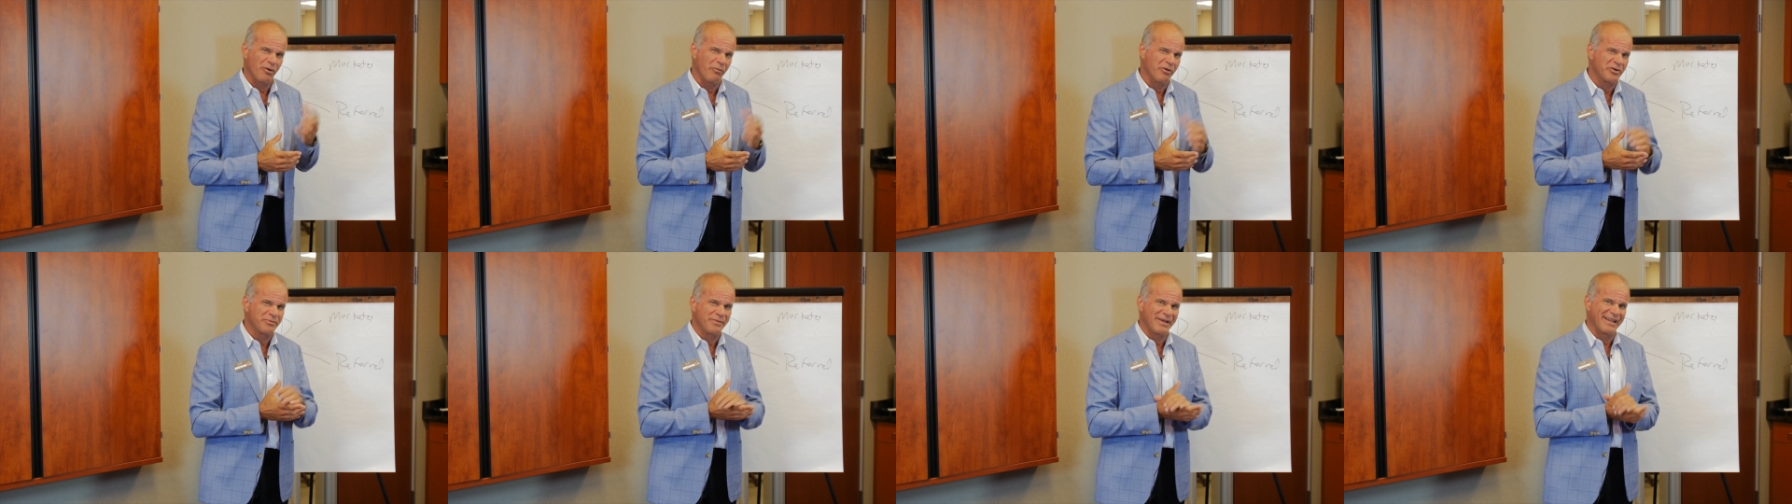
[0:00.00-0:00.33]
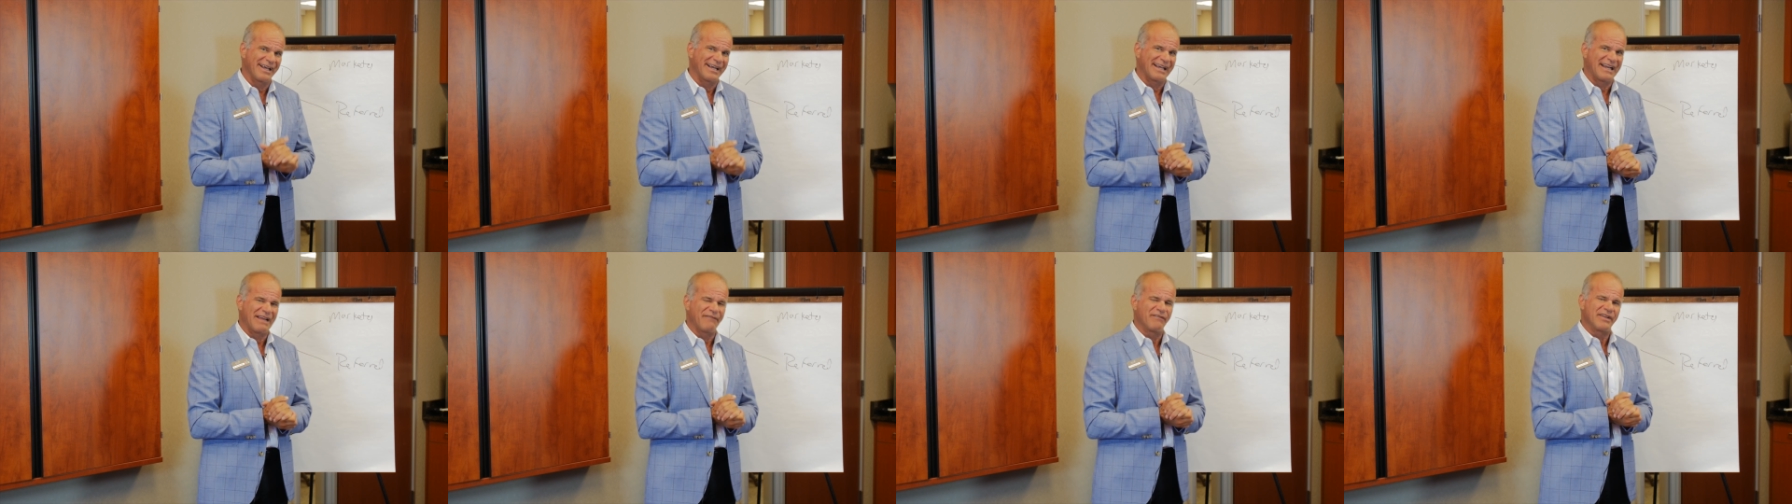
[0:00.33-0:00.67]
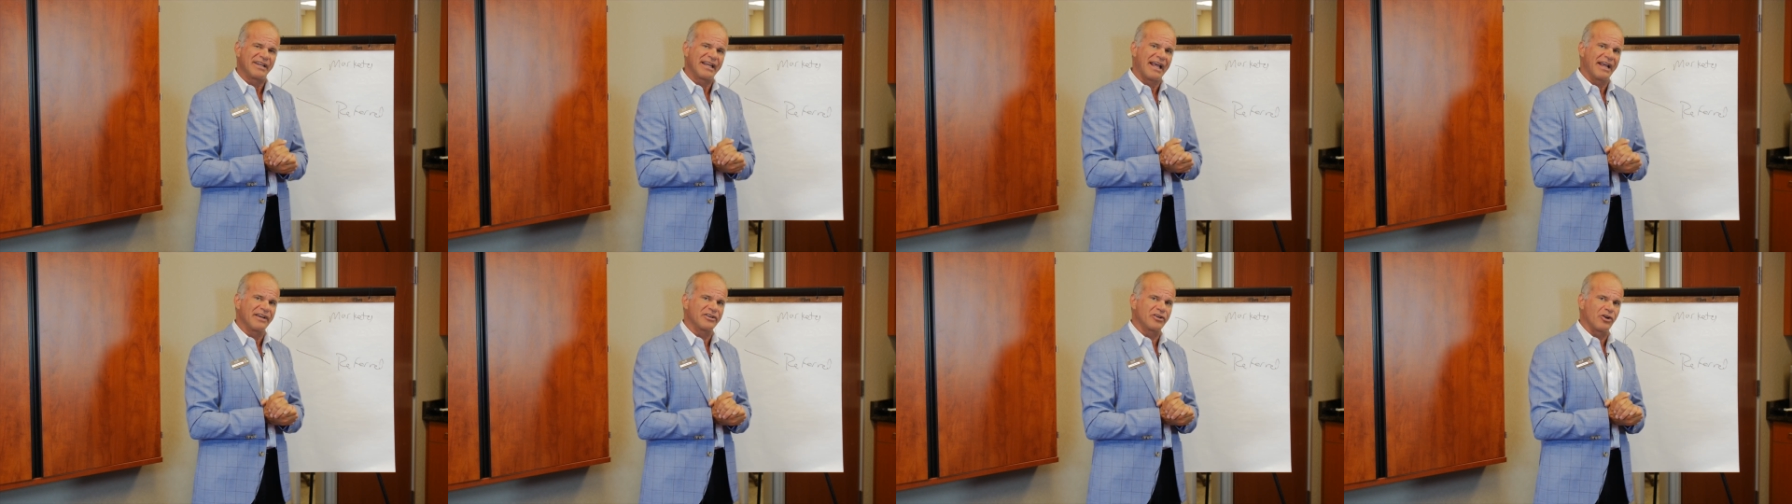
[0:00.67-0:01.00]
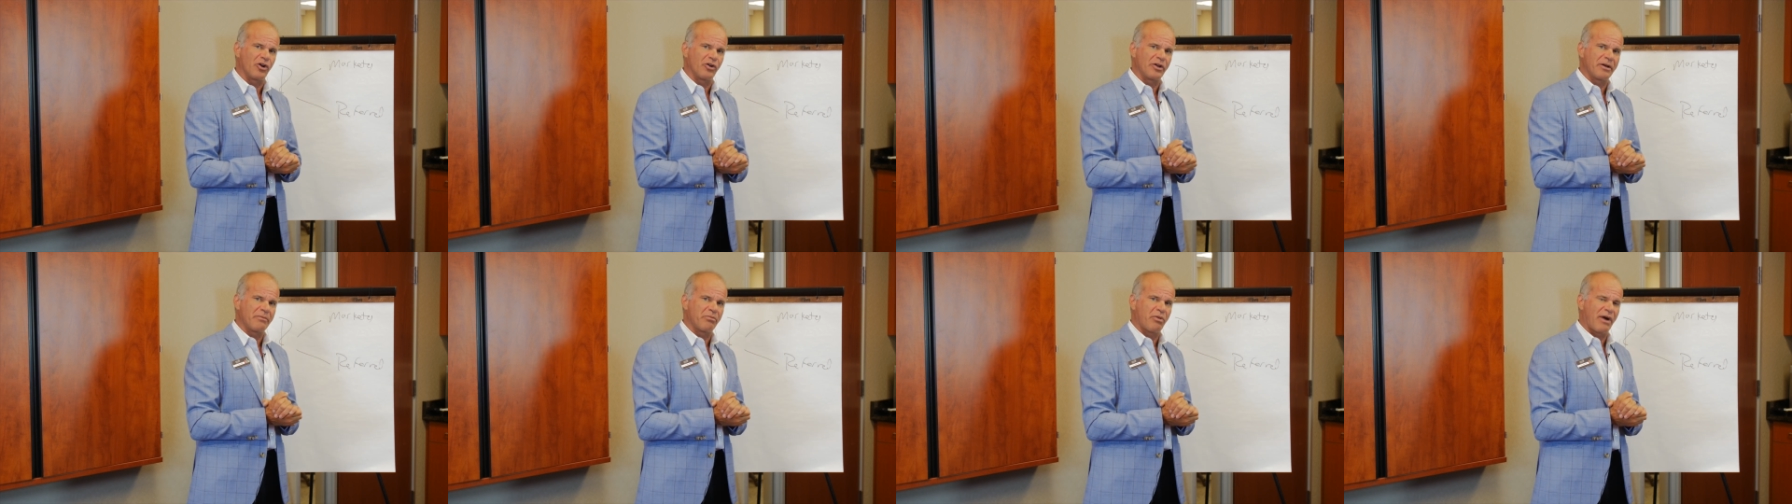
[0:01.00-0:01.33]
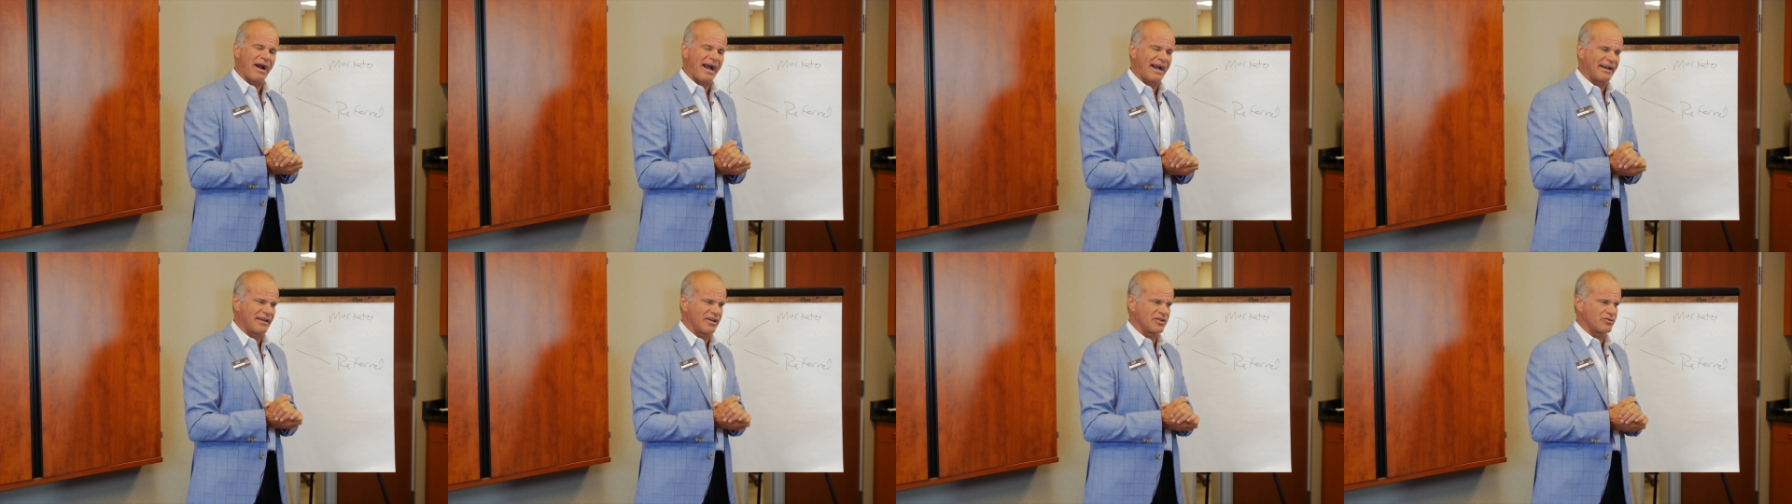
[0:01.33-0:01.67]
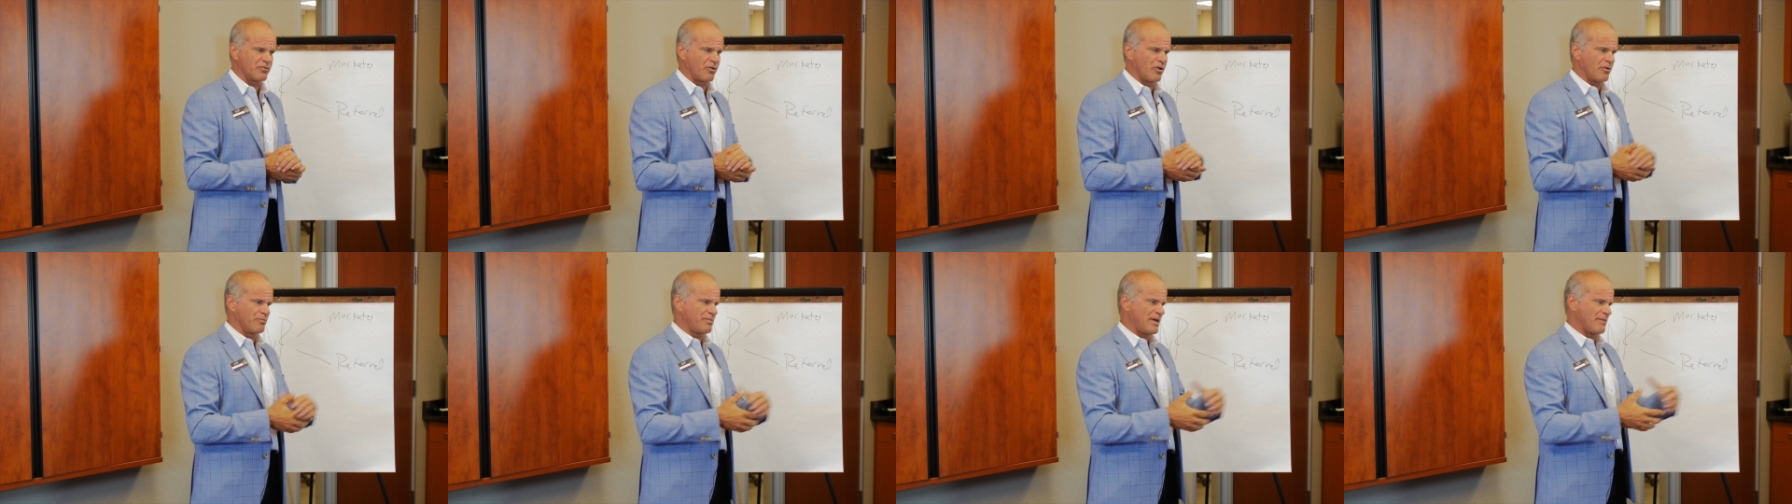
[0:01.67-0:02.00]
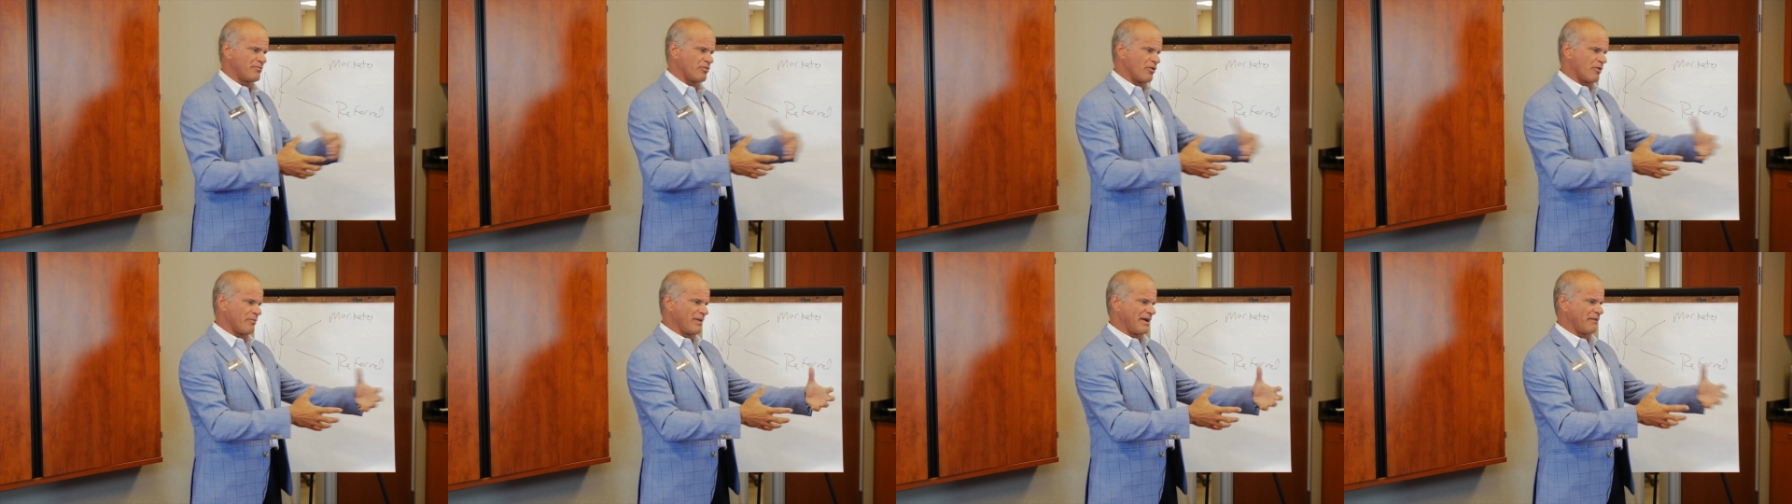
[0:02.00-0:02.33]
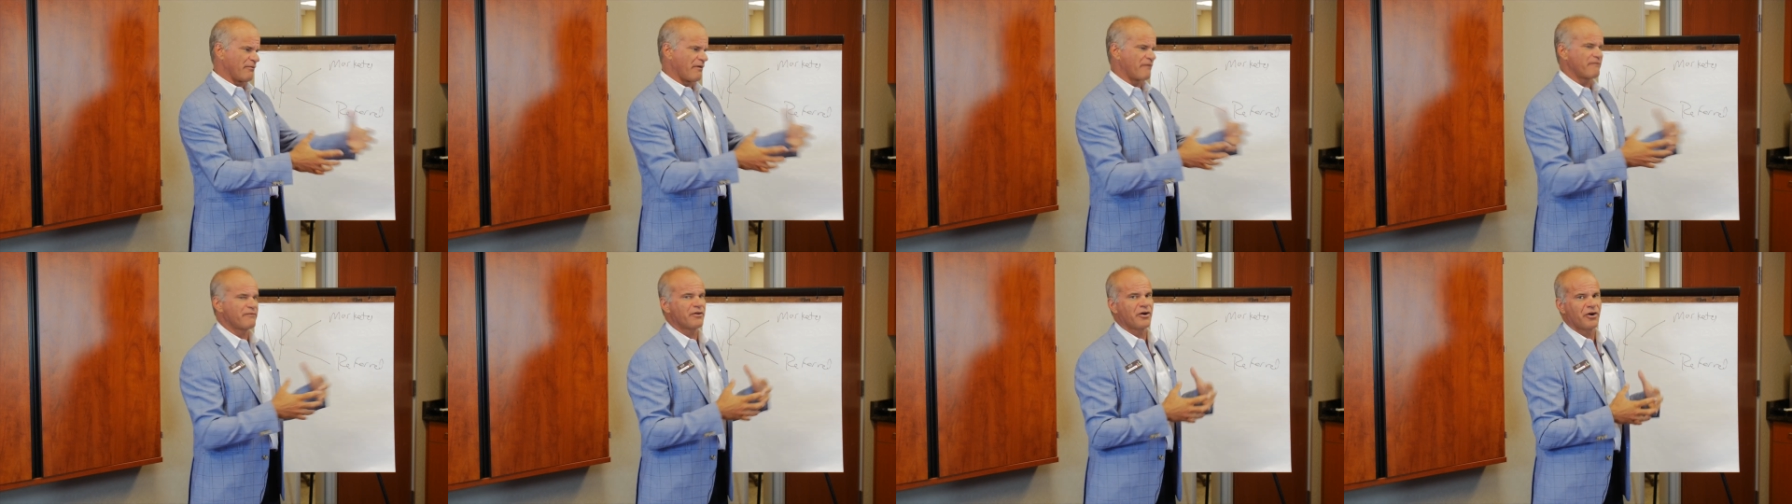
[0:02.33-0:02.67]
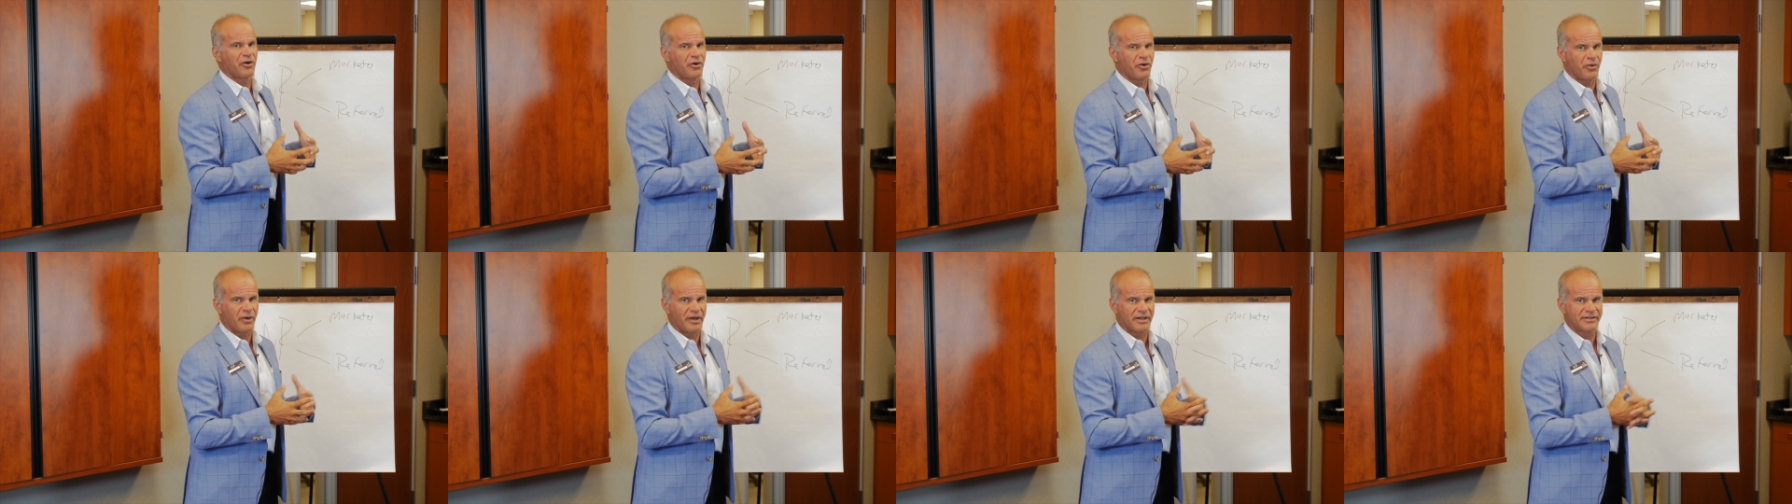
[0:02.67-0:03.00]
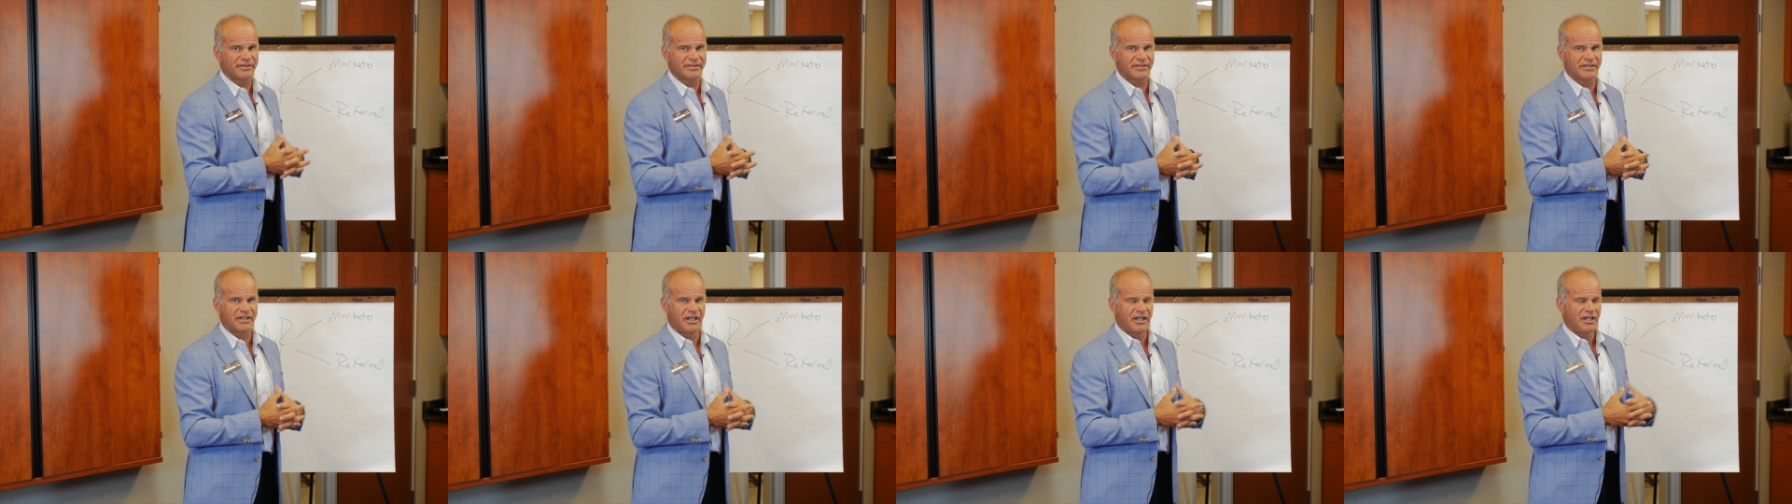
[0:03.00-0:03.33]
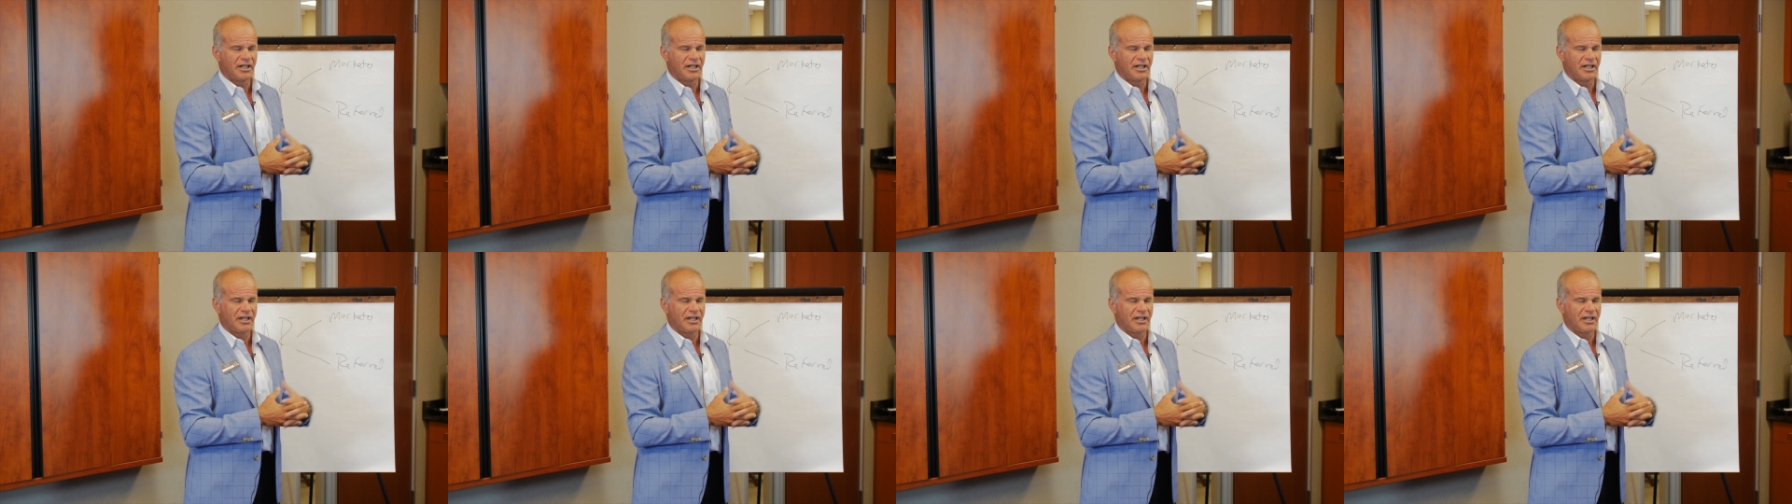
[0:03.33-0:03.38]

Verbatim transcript: almost be like an invitation-only practice where people are being referred to us